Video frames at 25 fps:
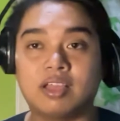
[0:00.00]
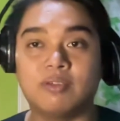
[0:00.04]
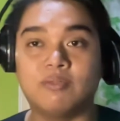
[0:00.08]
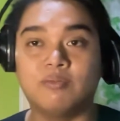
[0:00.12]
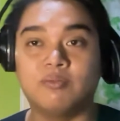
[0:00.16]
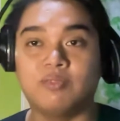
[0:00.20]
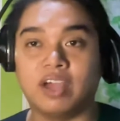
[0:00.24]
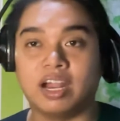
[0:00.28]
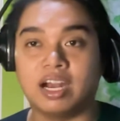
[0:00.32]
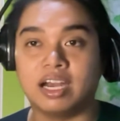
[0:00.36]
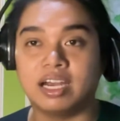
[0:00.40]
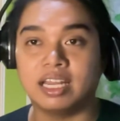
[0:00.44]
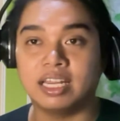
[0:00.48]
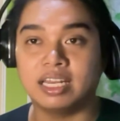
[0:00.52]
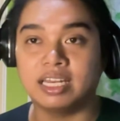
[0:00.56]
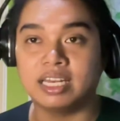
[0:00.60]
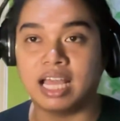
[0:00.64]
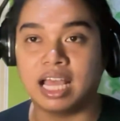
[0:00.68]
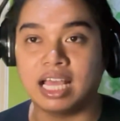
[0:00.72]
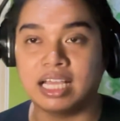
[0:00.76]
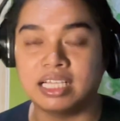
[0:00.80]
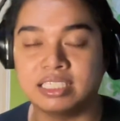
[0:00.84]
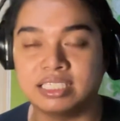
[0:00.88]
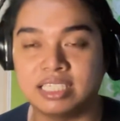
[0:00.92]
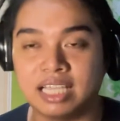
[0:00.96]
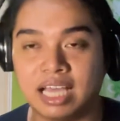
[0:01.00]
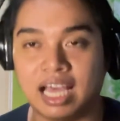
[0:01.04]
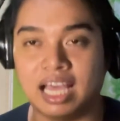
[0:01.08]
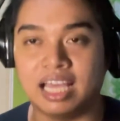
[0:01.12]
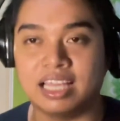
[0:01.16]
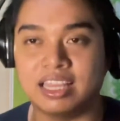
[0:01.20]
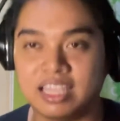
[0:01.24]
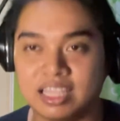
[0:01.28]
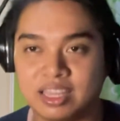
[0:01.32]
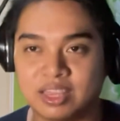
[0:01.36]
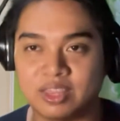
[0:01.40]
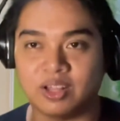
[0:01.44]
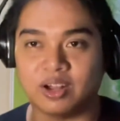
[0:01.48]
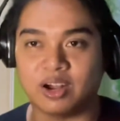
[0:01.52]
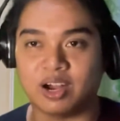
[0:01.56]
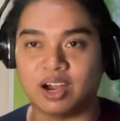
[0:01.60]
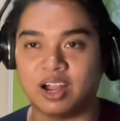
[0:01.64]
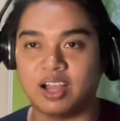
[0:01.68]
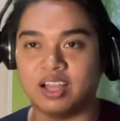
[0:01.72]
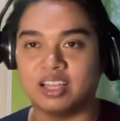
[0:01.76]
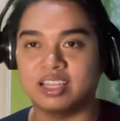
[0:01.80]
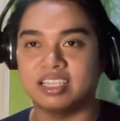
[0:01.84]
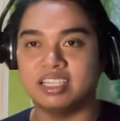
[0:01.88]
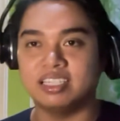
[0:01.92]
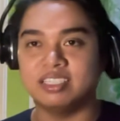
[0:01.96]
very nice editor
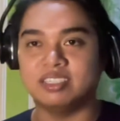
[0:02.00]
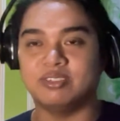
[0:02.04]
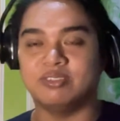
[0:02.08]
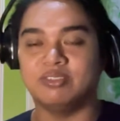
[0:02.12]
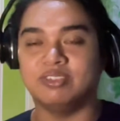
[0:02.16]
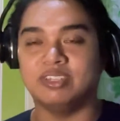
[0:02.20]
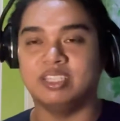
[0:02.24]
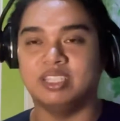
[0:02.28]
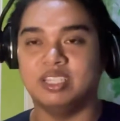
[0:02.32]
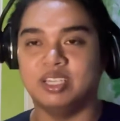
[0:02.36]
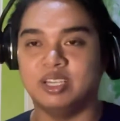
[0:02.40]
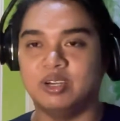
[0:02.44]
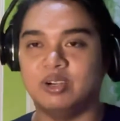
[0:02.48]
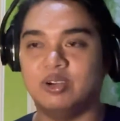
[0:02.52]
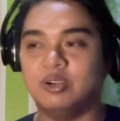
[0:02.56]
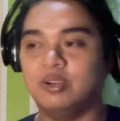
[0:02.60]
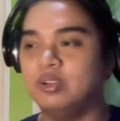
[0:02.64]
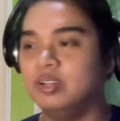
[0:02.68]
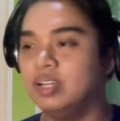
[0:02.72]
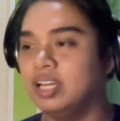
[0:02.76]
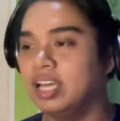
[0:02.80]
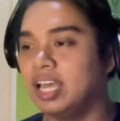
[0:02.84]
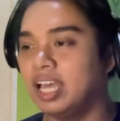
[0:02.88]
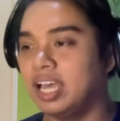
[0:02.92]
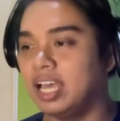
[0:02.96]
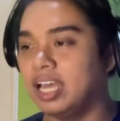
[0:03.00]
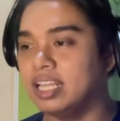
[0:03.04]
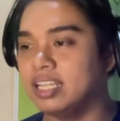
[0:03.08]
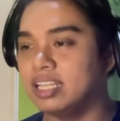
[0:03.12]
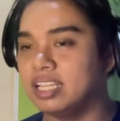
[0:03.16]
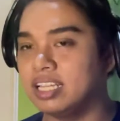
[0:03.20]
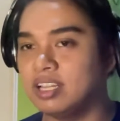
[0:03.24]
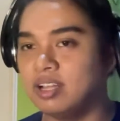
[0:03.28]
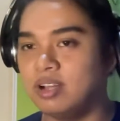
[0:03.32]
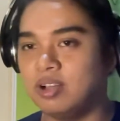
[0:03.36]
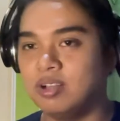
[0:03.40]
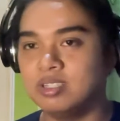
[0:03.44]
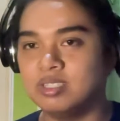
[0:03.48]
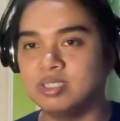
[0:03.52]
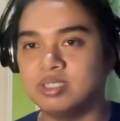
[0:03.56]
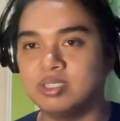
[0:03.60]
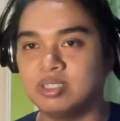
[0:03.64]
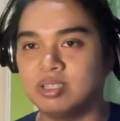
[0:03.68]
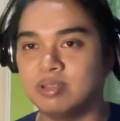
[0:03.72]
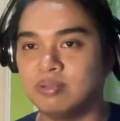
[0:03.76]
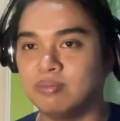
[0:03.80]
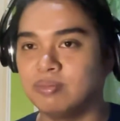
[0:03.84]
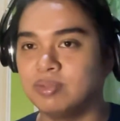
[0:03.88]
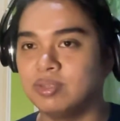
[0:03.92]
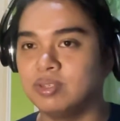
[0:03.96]
on this video, and then also
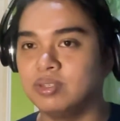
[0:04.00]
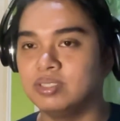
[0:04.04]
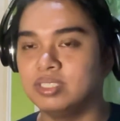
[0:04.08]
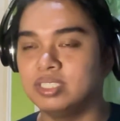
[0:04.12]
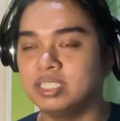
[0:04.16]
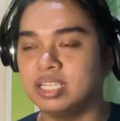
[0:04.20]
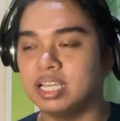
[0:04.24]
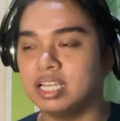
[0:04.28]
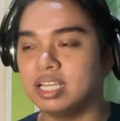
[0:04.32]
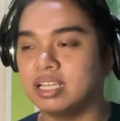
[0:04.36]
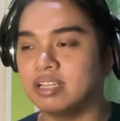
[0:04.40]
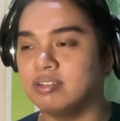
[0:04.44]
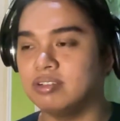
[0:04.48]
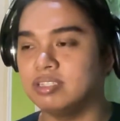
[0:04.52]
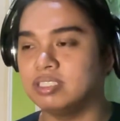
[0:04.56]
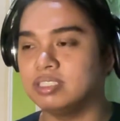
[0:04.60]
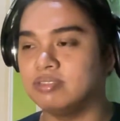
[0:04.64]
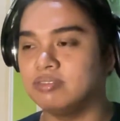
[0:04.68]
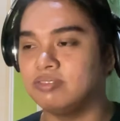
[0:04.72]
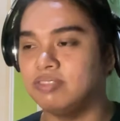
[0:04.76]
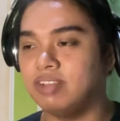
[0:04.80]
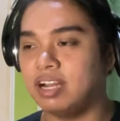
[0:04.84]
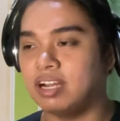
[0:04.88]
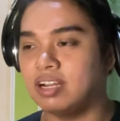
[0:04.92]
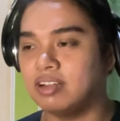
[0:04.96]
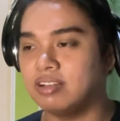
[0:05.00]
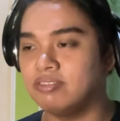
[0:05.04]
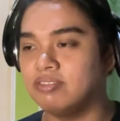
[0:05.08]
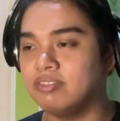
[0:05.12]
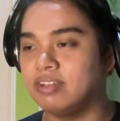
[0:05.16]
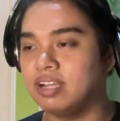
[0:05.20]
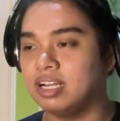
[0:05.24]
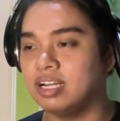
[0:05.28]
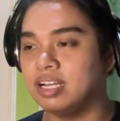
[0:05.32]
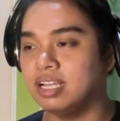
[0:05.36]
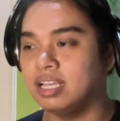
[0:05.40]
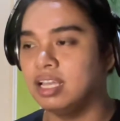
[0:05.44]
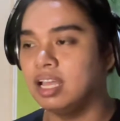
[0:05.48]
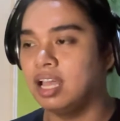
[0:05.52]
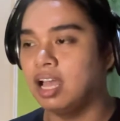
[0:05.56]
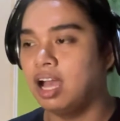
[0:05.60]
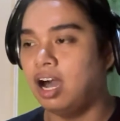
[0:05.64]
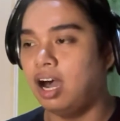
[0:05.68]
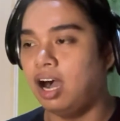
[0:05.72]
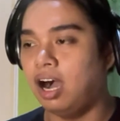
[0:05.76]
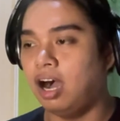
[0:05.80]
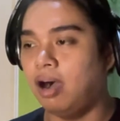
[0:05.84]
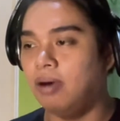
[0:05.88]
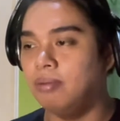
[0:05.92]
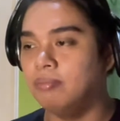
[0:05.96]
the music was very, very
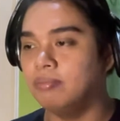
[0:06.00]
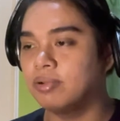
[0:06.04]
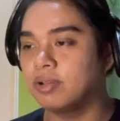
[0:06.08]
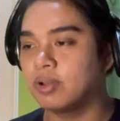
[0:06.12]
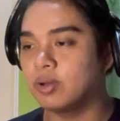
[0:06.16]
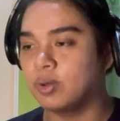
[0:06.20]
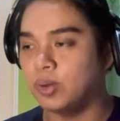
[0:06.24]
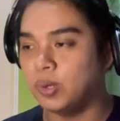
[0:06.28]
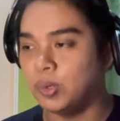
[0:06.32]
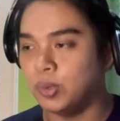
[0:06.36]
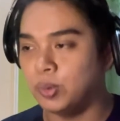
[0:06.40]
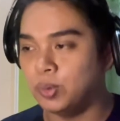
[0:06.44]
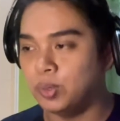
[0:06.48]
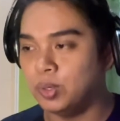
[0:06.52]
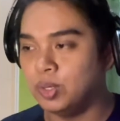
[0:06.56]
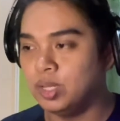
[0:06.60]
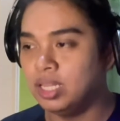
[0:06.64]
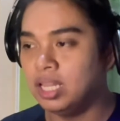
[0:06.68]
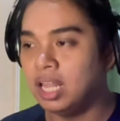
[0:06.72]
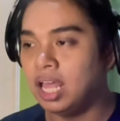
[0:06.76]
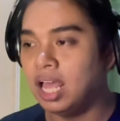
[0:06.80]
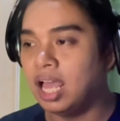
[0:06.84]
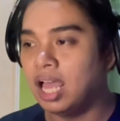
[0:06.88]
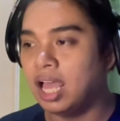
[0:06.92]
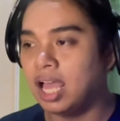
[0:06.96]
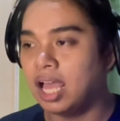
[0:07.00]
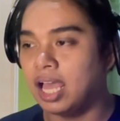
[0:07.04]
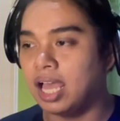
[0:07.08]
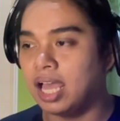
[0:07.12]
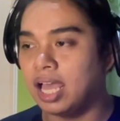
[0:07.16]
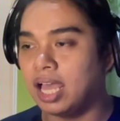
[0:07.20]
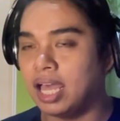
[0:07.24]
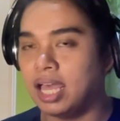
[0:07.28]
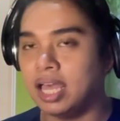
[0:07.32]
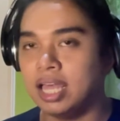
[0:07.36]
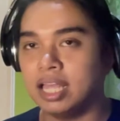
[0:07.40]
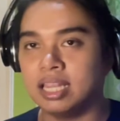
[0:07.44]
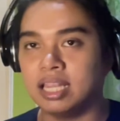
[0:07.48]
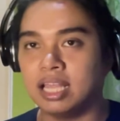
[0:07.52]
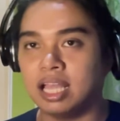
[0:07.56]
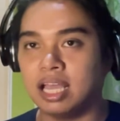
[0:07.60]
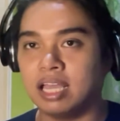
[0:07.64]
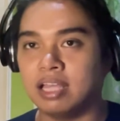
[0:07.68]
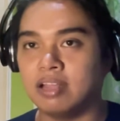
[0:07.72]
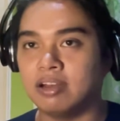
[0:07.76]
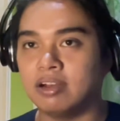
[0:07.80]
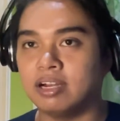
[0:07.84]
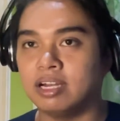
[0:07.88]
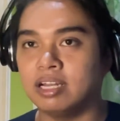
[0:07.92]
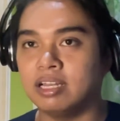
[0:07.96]
cool, and
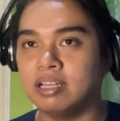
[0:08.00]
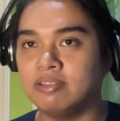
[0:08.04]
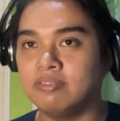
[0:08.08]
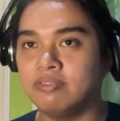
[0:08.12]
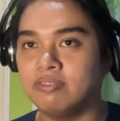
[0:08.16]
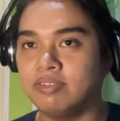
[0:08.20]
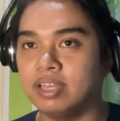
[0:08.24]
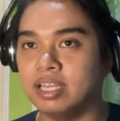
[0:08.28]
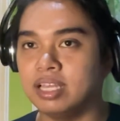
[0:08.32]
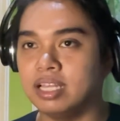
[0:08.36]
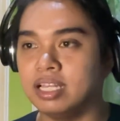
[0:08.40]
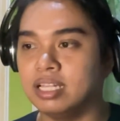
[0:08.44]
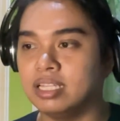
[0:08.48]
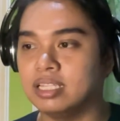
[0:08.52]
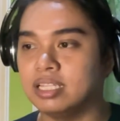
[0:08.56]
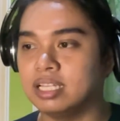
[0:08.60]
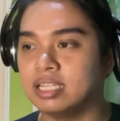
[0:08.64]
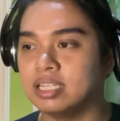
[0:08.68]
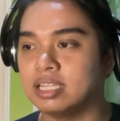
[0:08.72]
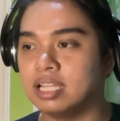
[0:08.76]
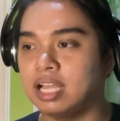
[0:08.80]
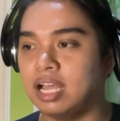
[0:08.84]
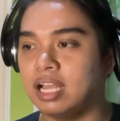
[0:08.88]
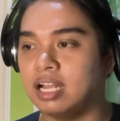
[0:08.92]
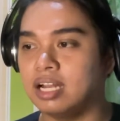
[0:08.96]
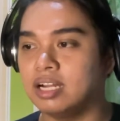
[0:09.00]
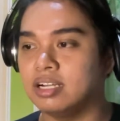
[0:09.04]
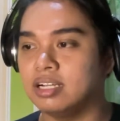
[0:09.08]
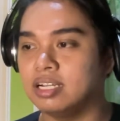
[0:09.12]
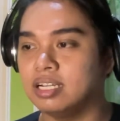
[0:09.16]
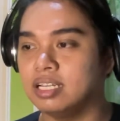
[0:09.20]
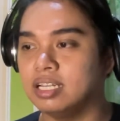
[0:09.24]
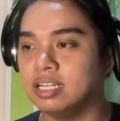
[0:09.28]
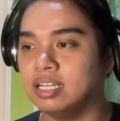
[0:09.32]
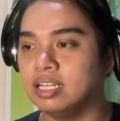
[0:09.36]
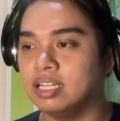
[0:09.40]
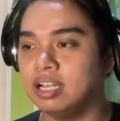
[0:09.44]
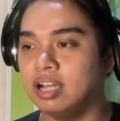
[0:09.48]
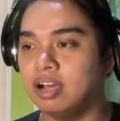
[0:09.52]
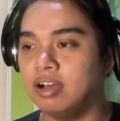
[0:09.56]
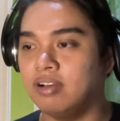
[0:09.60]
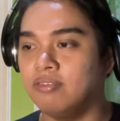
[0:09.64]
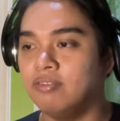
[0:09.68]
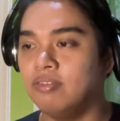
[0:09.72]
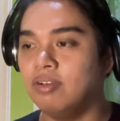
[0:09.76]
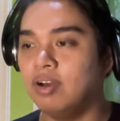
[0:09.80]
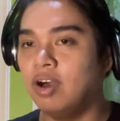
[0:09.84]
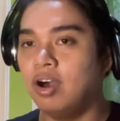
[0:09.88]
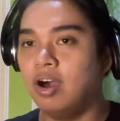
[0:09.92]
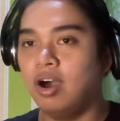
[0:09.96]
I really feel that I really love
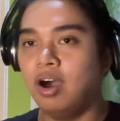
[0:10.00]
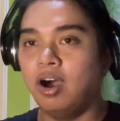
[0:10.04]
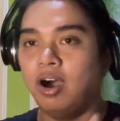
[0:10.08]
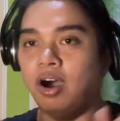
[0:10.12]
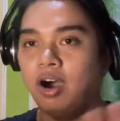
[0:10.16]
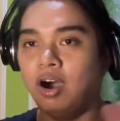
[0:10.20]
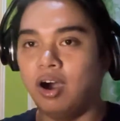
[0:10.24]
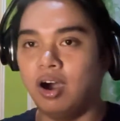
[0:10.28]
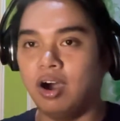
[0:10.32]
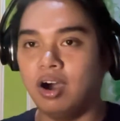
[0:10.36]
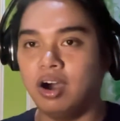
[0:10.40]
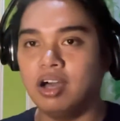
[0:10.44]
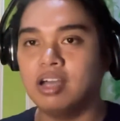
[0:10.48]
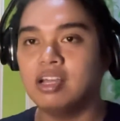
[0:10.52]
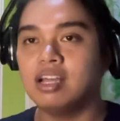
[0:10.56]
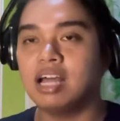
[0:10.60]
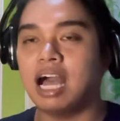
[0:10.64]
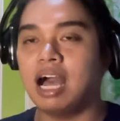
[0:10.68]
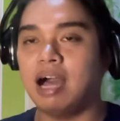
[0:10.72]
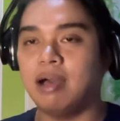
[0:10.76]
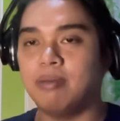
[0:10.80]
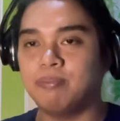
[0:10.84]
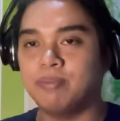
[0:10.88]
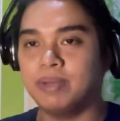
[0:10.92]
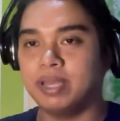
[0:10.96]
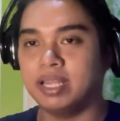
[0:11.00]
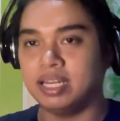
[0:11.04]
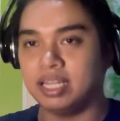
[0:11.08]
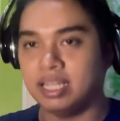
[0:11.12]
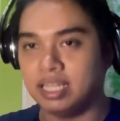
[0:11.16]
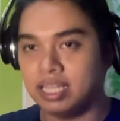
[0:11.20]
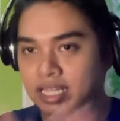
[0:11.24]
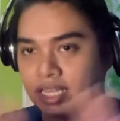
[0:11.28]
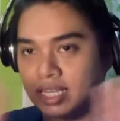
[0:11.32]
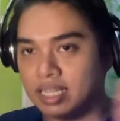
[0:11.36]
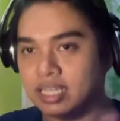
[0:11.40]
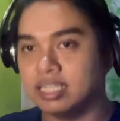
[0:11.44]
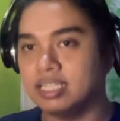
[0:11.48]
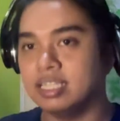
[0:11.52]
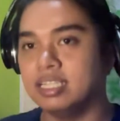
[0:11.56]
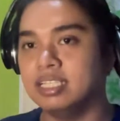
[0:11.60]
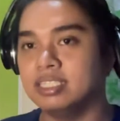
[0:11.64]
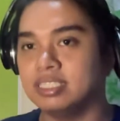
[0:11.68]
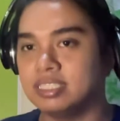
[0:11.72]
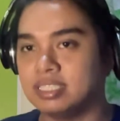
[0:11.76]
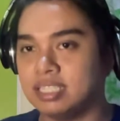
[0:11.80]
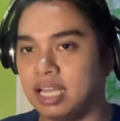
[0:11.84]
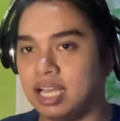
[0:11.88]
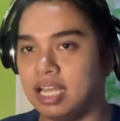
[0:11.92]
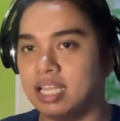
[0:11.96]
all happening
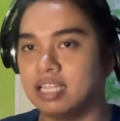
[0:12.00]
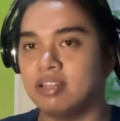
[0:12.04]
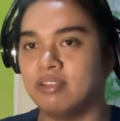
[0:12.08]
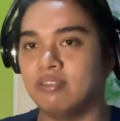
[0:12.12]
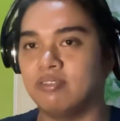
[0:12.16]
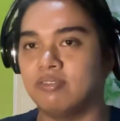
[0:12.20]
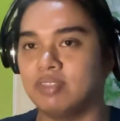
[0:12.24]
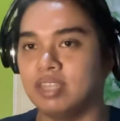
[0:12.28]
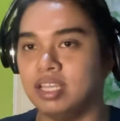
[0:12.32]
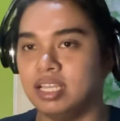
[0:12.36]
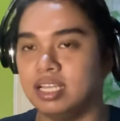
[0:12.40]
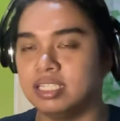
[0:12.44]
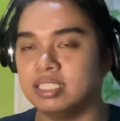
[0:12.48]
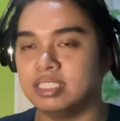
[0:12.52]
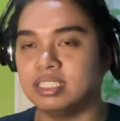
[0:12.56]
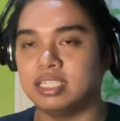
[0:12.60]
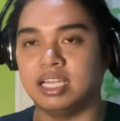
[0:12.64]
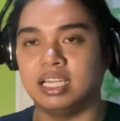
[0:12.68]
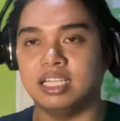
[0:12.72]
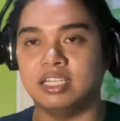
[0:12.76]
inside of this.